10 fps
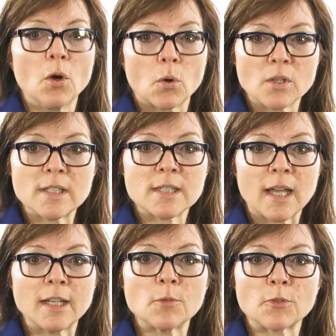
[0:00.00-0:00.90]
or to
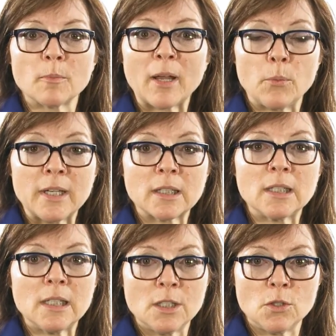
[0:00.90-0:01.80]
sign up for my
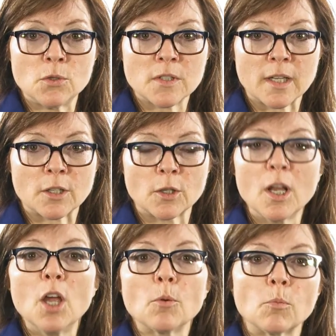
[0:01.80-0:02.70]
weekly e-newsletter,
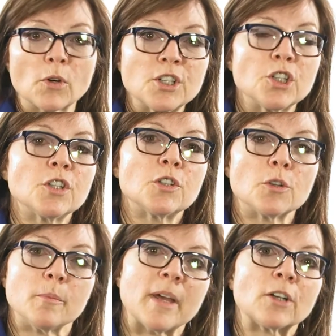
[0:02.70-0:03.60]
Bridges
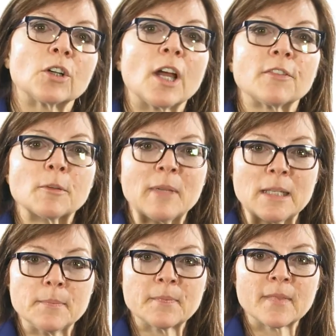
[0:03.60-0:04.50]
to a Better
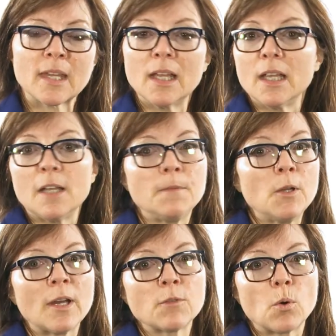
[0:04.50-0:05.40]
Government. If
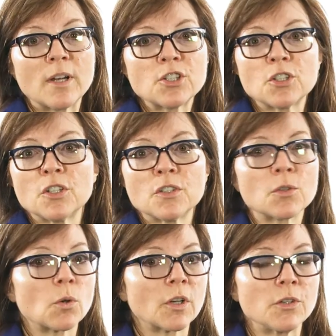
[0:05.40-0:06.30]
you have questions
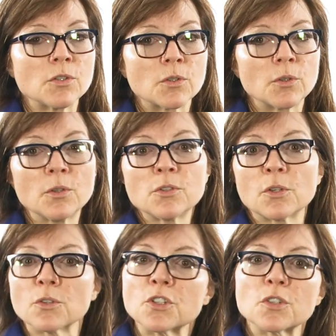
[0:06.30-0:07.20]
or concerns
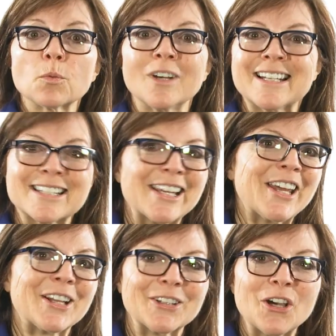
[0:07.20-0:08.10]
or just want to say
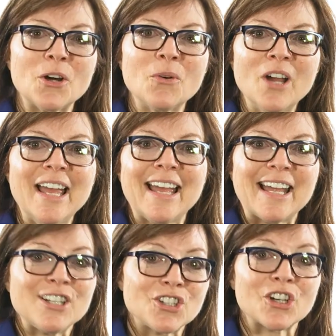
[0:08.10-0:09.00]
hello
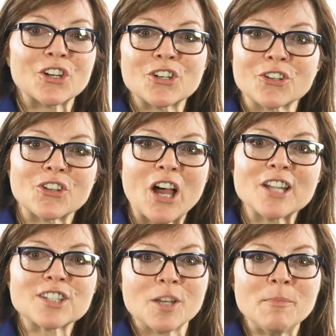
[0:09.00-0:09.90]
and share your
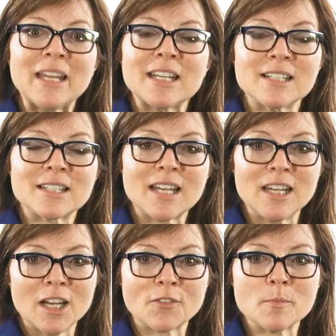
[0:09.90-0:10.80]
thoughts on making
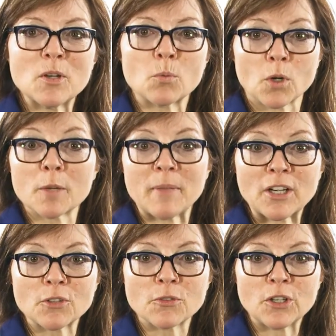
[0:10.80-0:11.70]
state government work
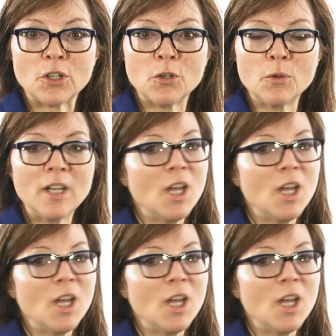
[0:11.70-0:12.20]
better for you,